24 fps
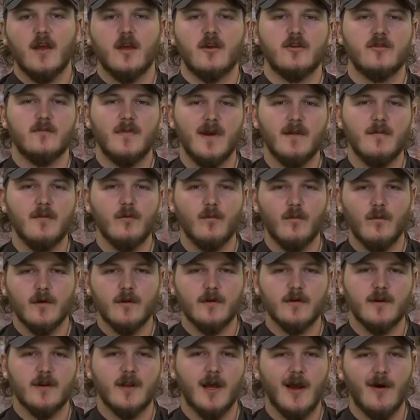You may be
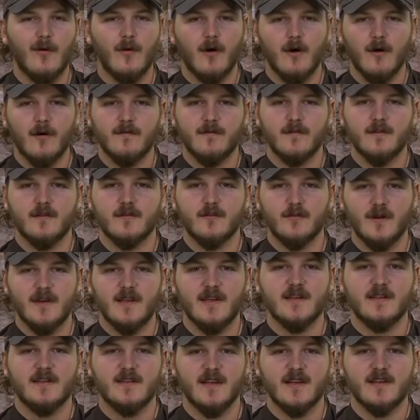wondering, how often do I
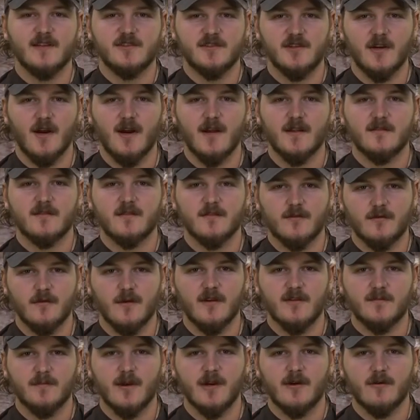need to take shots
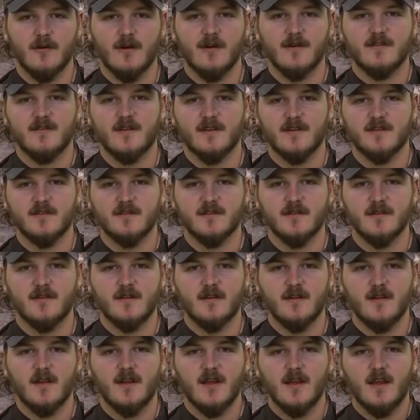across my cross section?
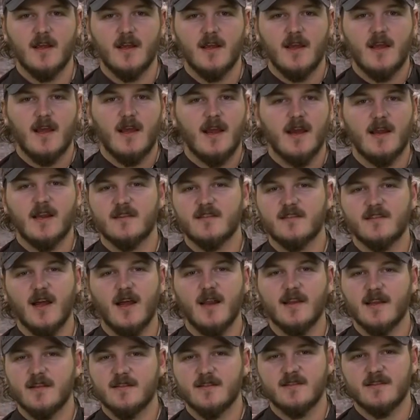And it's
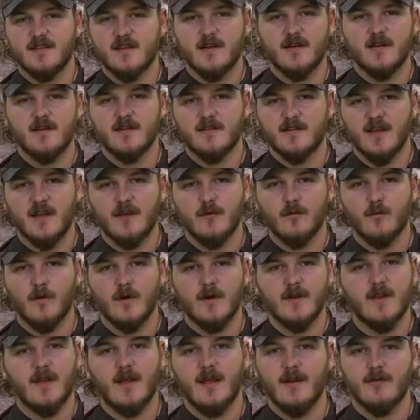not necessary to take
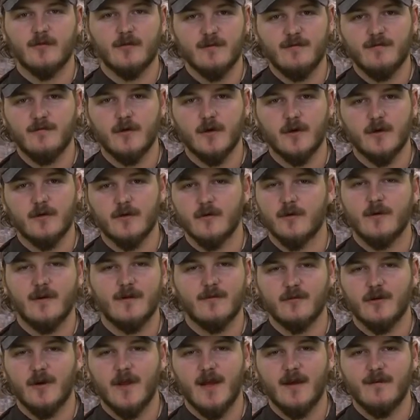one every foot or
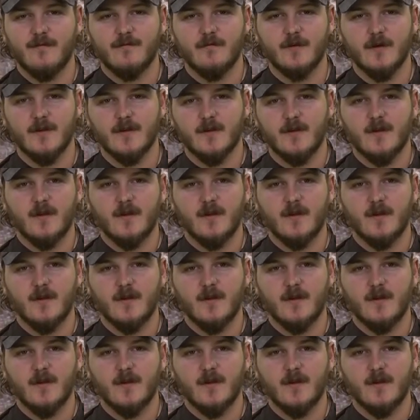every half foot.